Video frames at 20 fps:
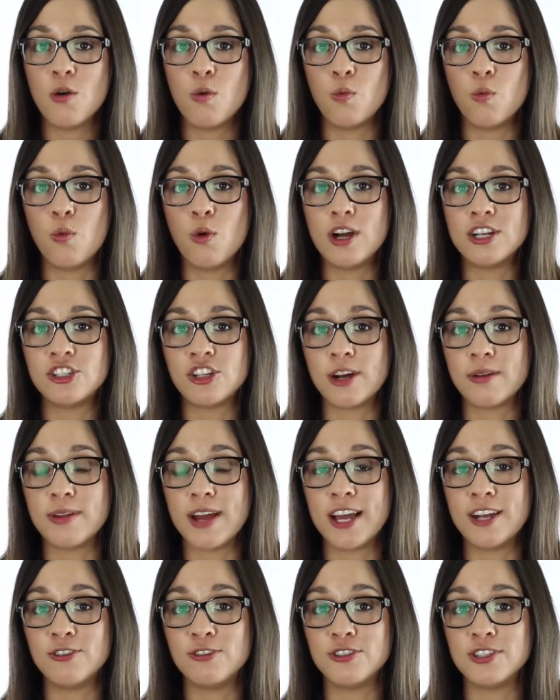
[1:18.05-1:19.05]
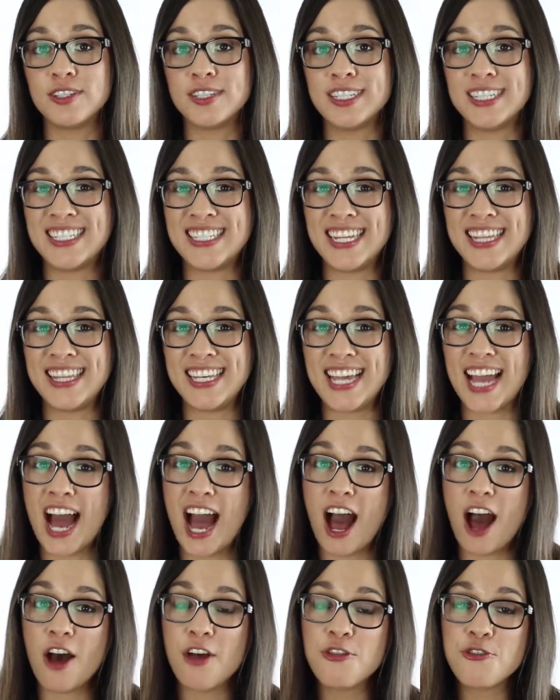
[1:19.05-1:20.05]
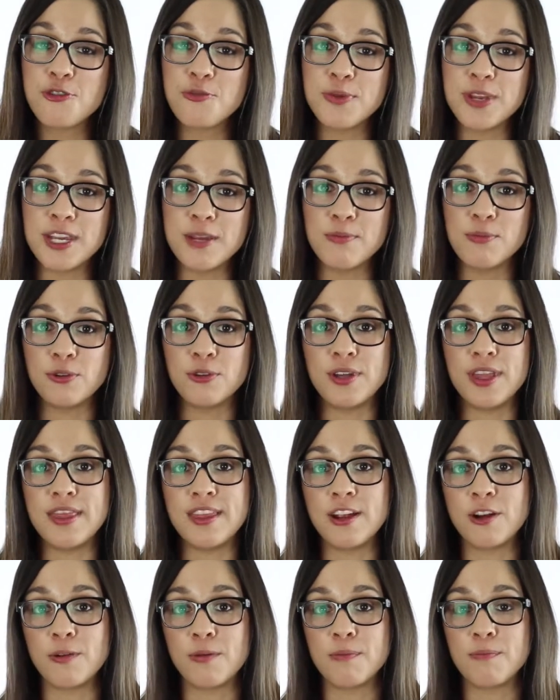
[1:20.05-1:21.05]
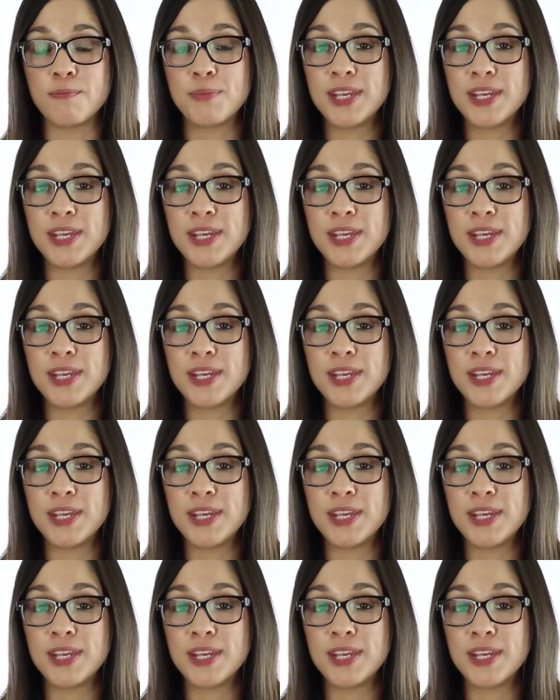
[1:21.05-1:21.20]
what job titles did the other people in their